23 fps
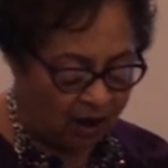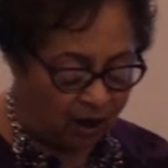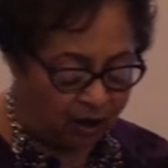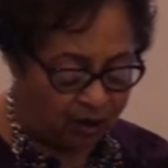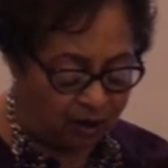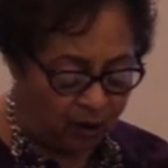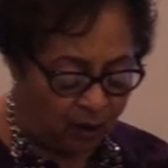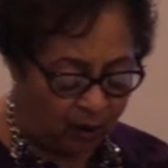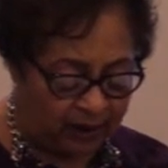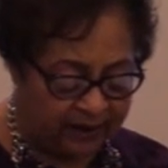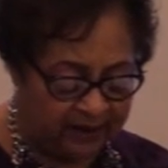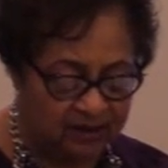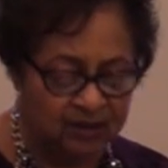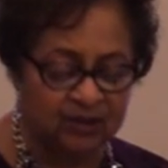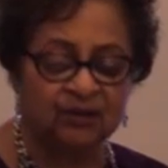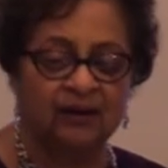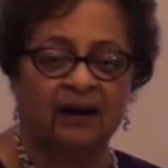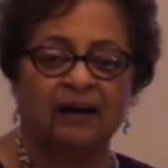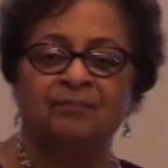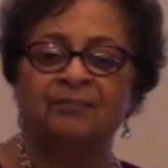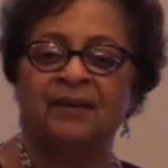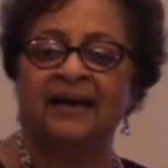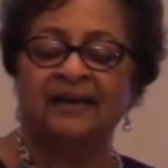According to
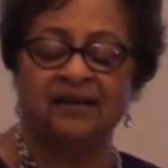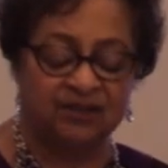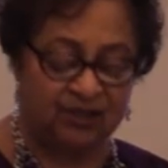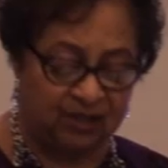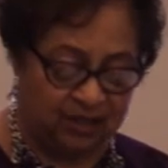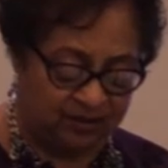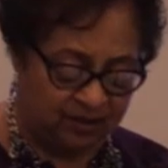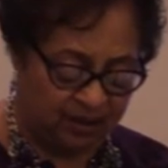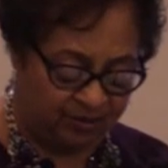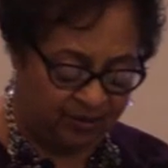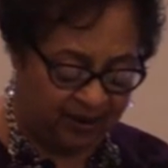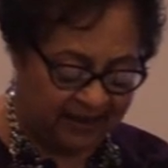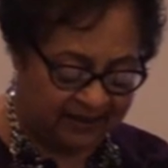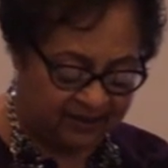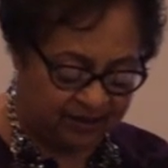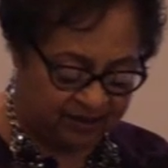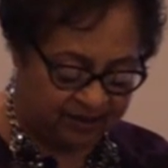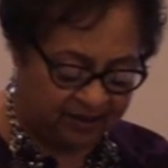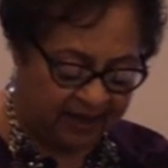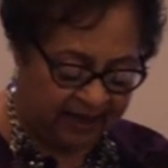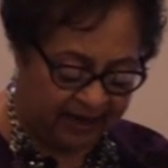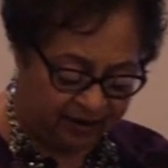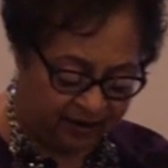our managing
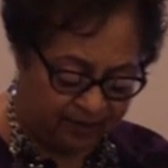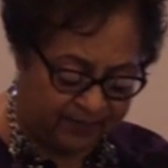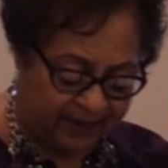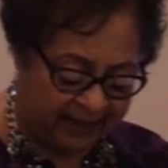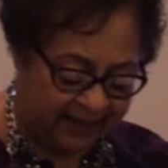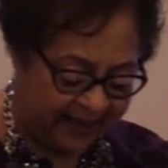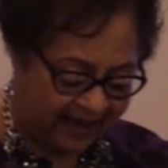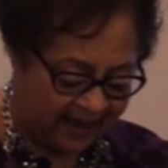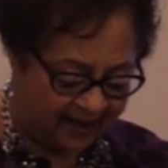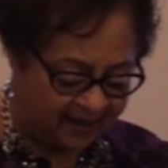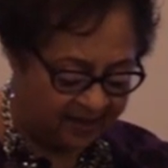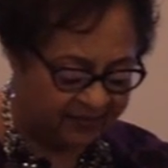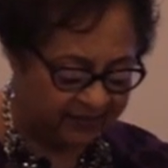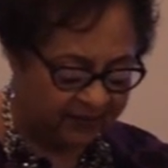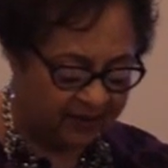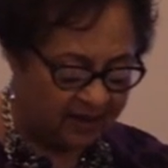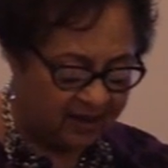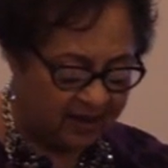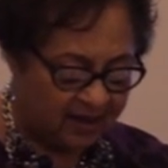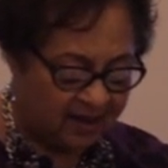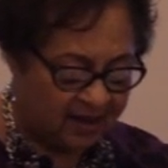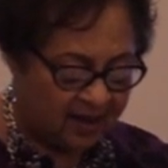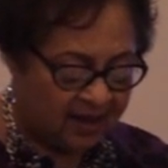director, Karen
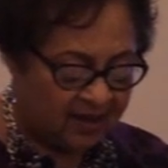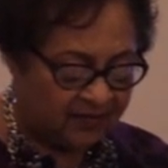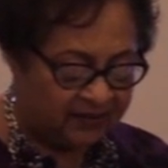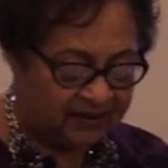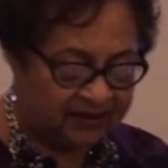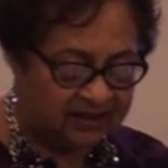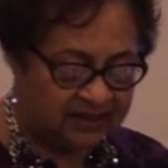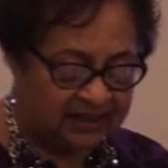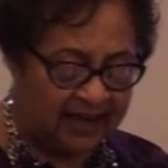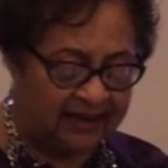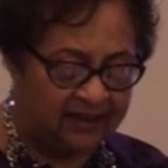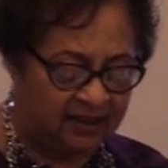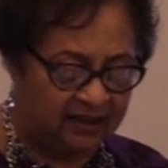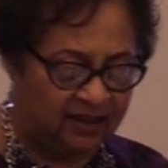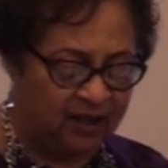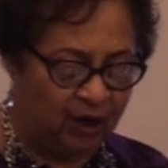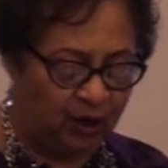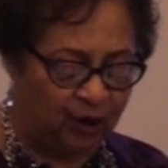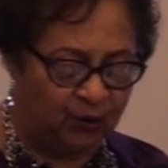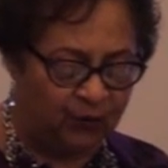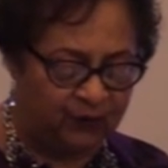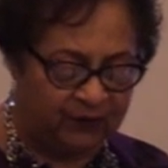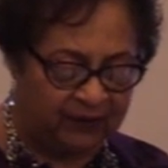McGett, the stated
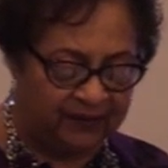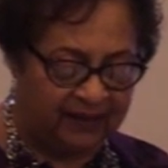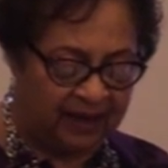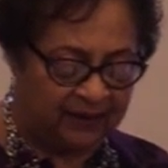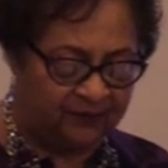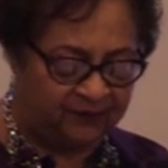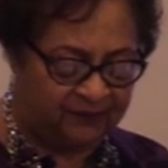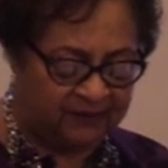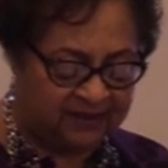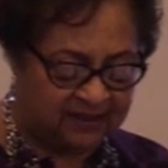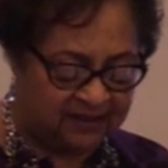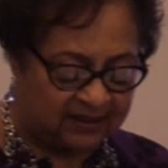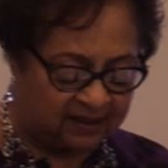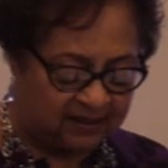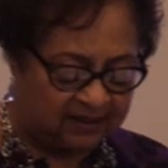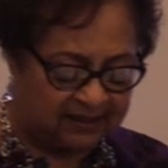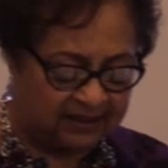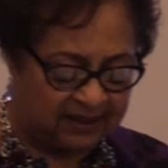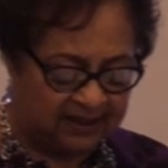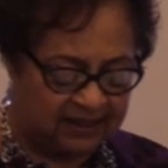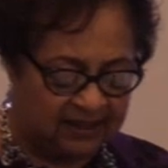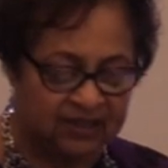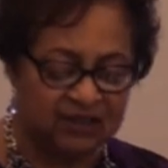goal for that
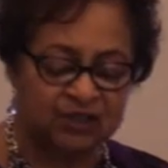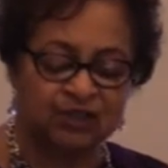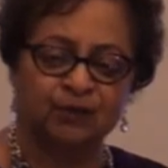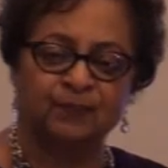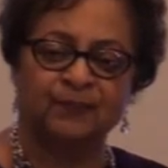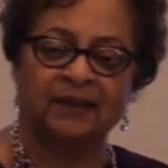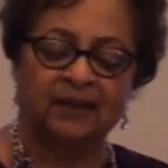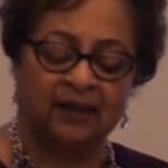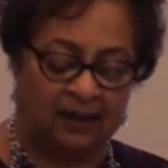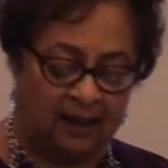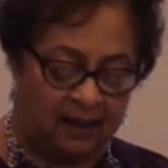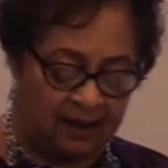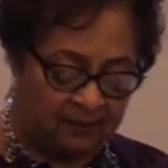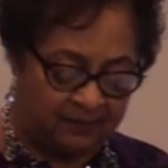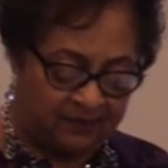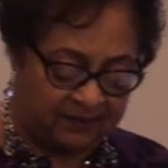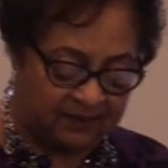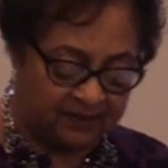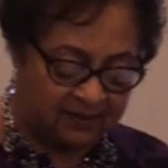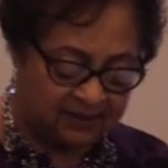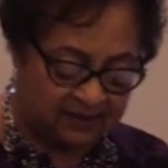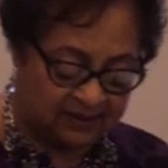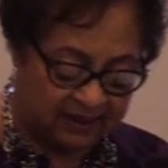facility is to
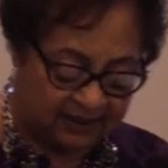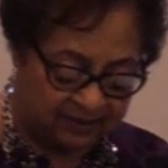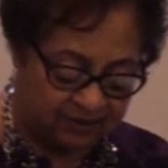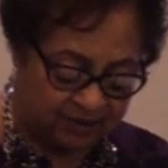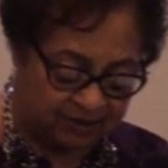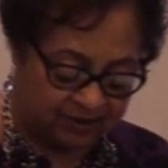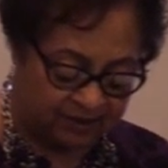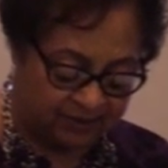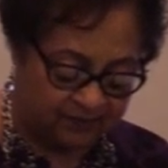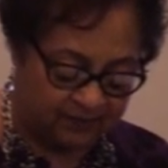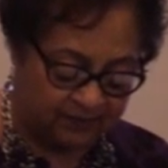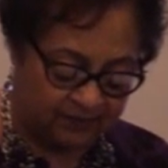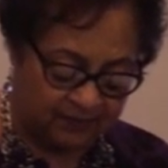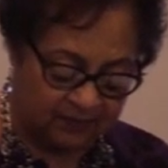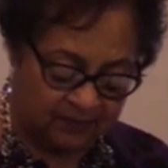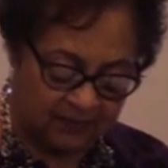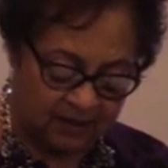become the center